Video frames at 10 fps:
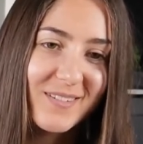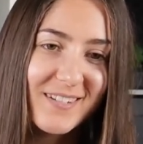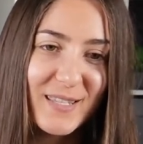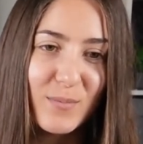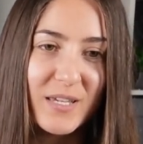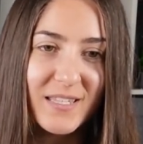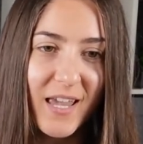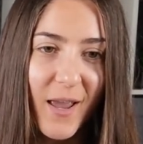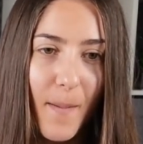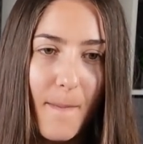That's
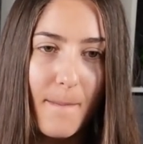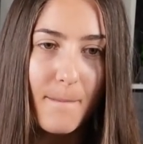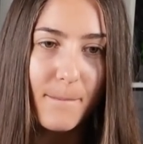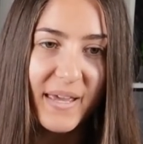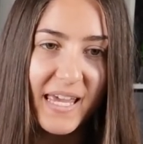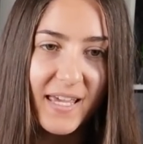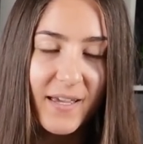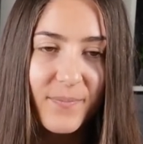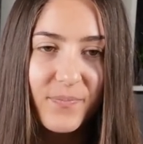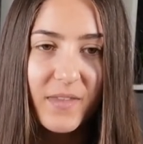amazing. Bang.
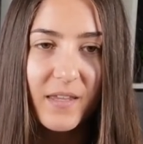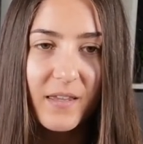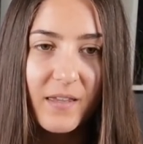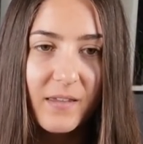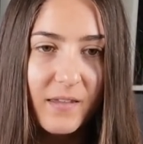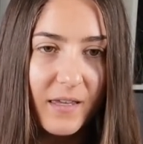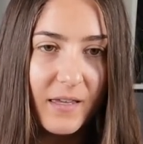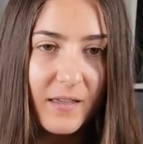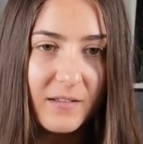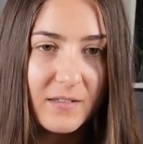
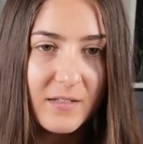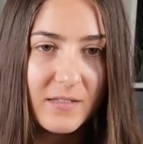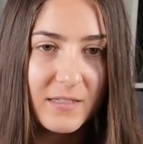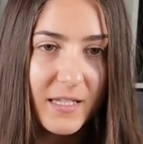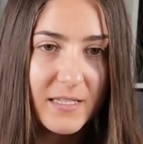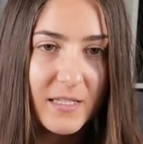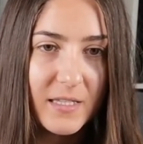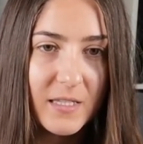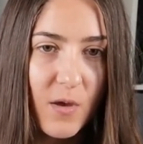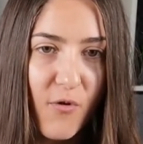And this
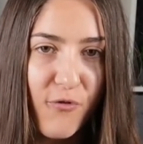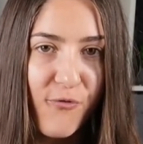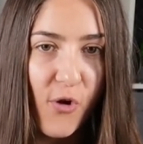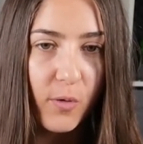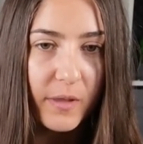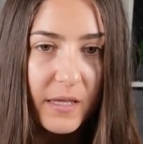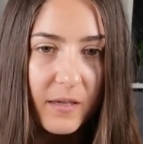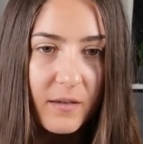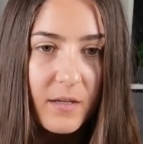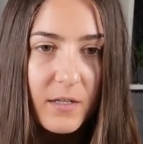is falling
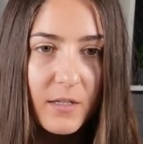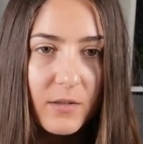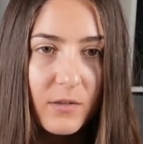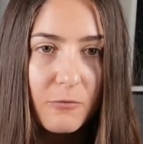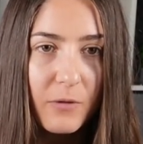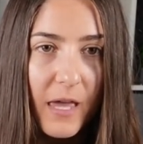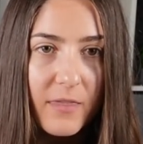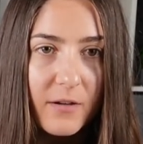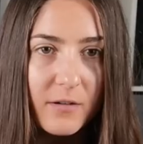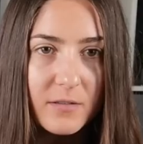
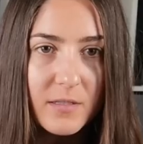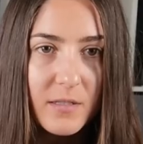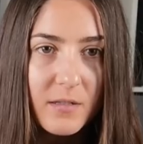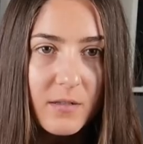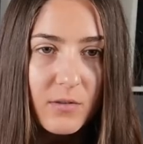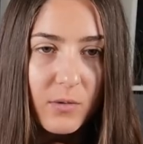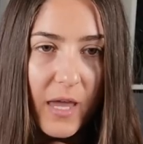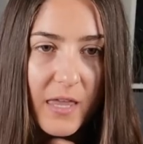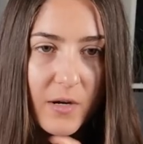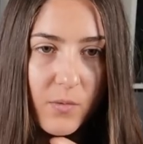together
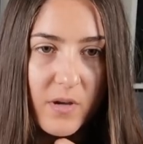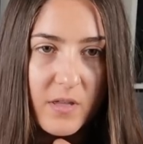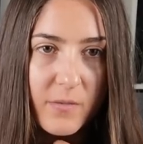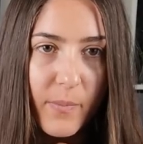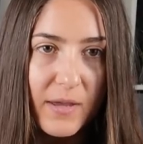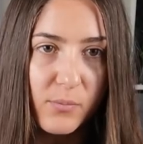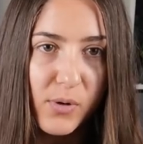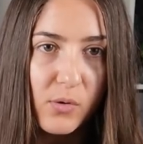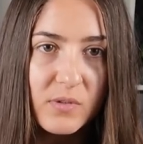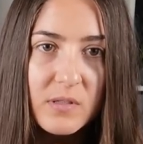with my
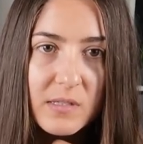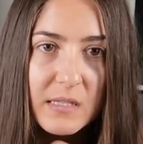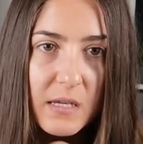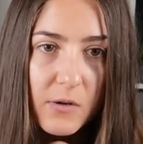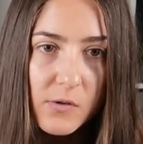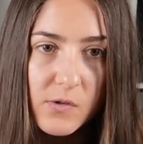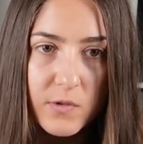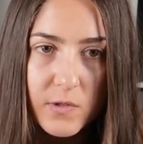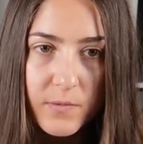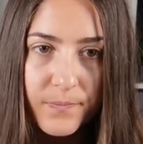opponent's tears.